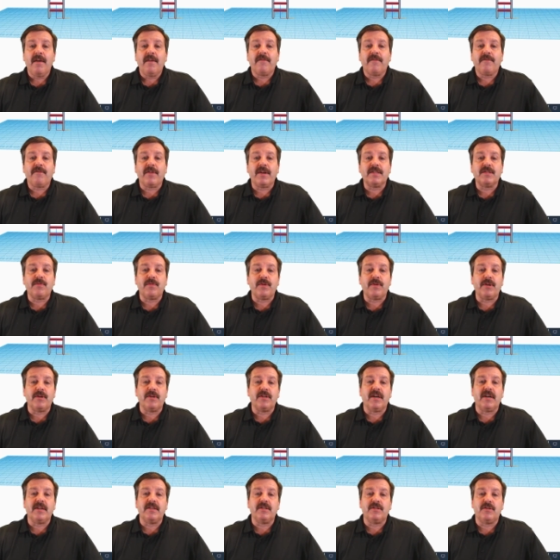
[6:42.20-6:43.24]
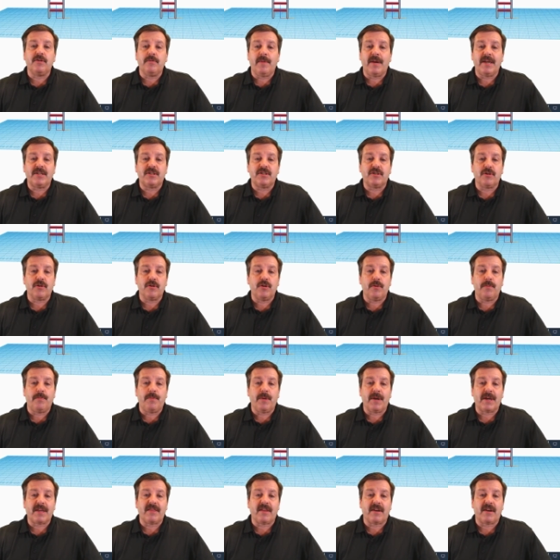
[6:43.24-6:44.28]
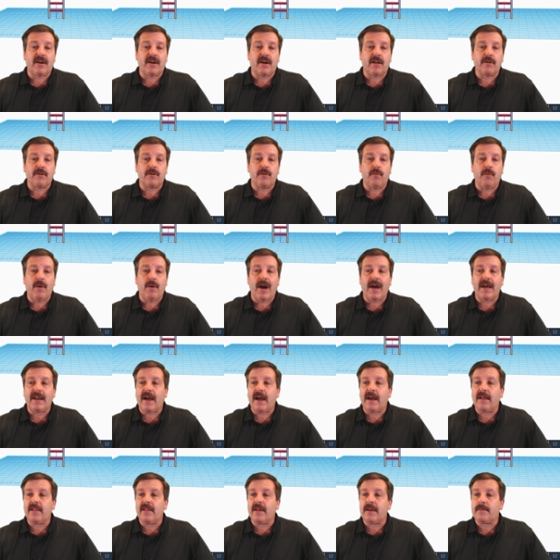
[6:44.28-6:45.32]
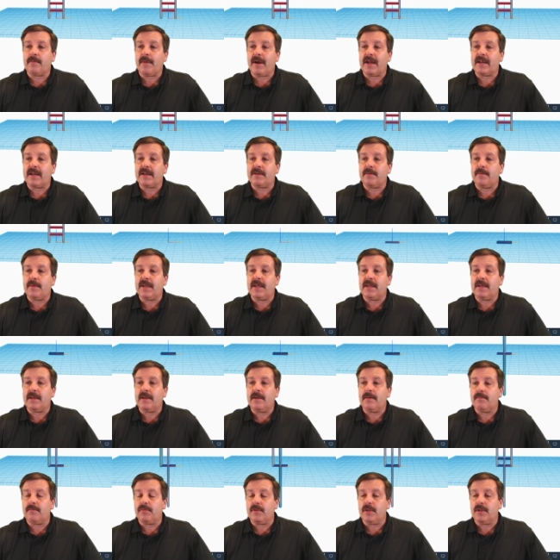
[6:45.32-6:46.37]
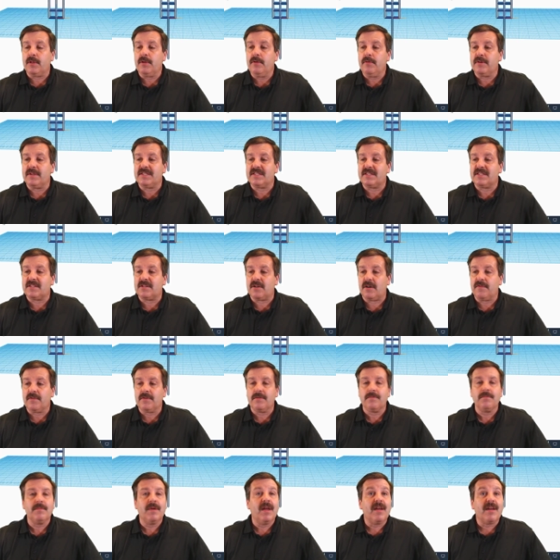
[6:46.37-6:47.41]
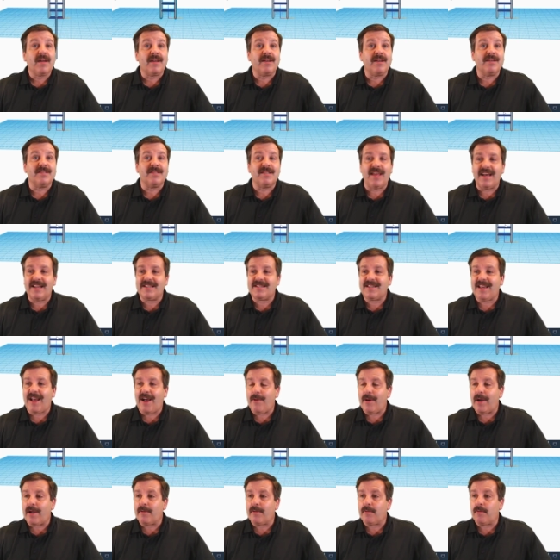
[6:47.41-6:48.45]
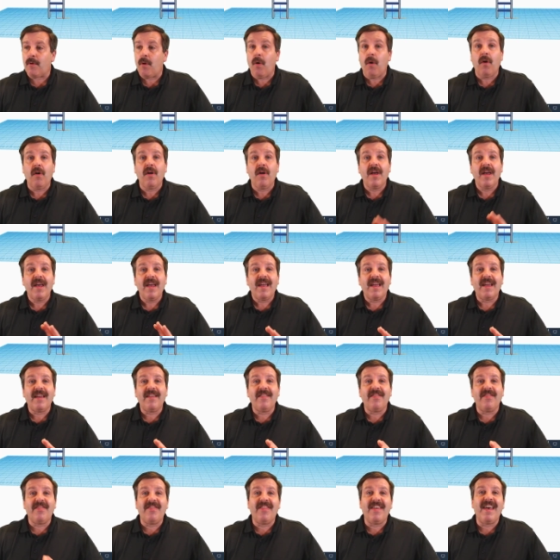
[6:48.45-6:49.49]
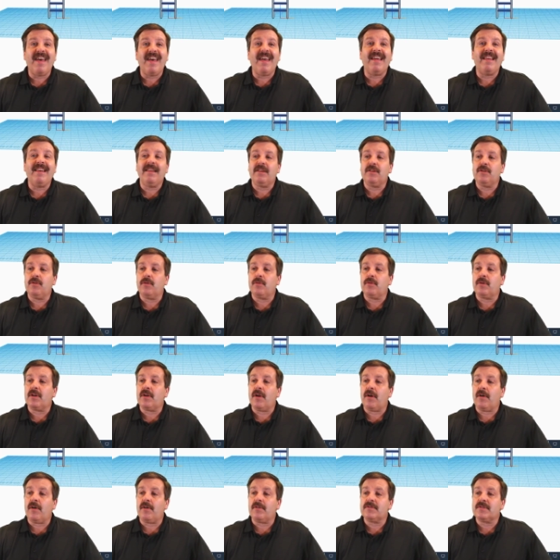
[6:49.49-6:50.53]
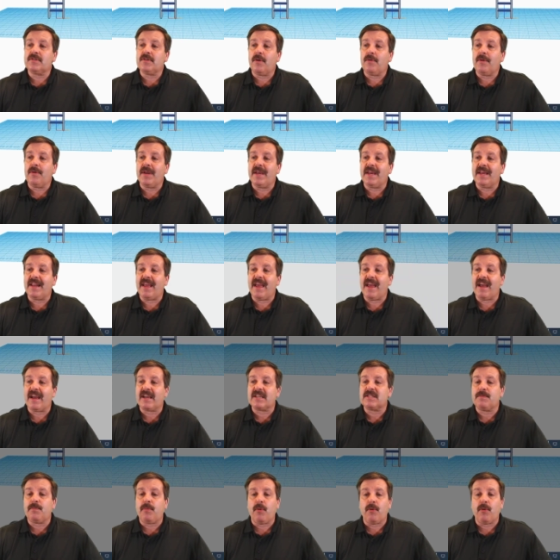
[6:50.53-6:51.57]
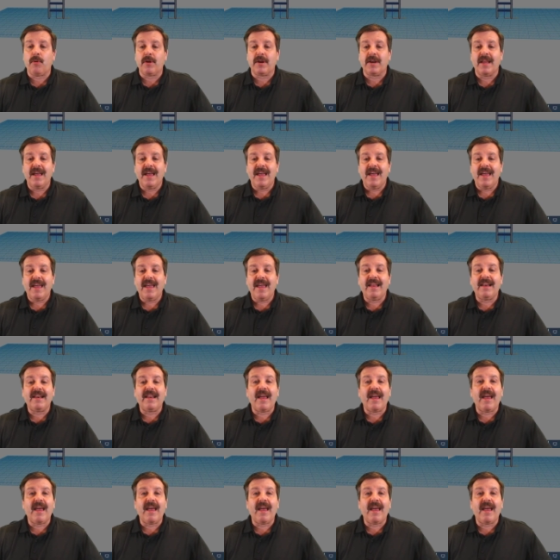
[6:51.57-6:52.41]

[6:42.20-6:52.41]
Friends, when you're done, do make sure you pick the color you want. I like mine to be blue and silver because that's how I roll. And then you can also hit export and